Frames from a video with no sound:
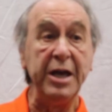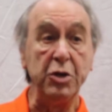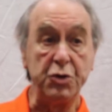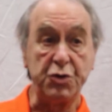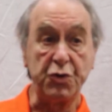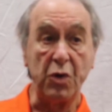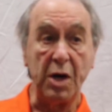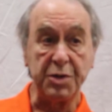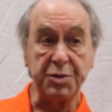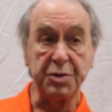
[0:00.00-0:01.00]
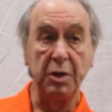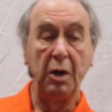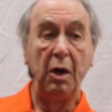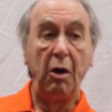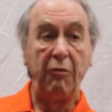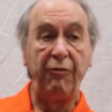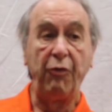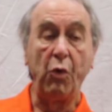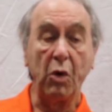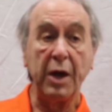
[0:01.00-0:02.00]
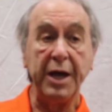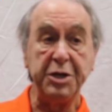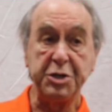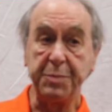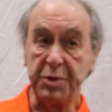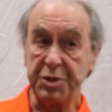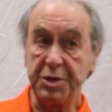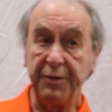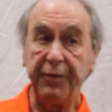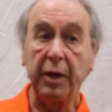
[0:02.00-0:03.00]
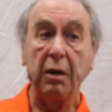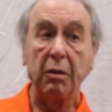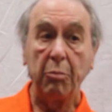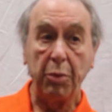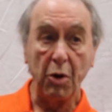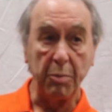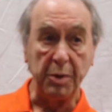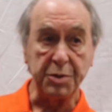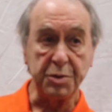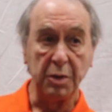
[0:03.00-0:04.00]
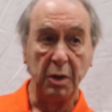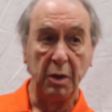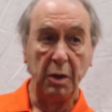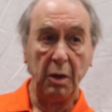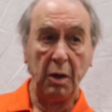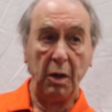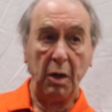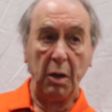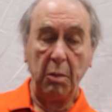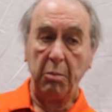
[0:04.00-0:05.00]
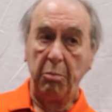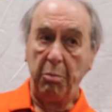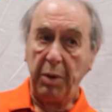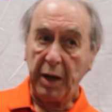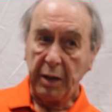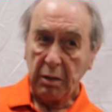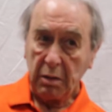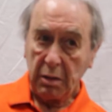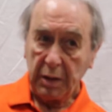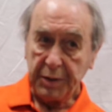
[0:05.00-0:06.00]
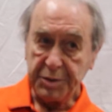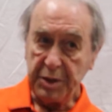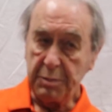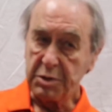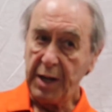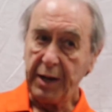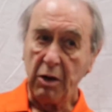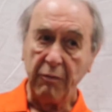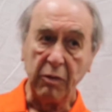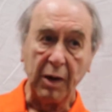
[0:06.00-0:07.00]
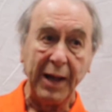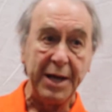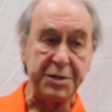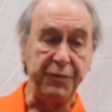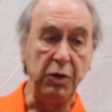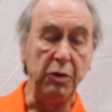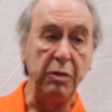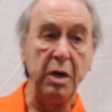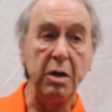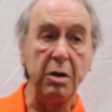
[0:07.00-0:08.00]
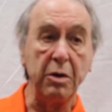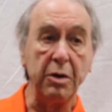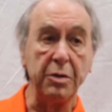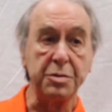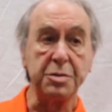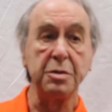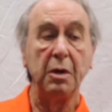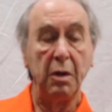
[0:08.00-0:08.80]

in trust for a specific purpose. But it seems like over the last few years,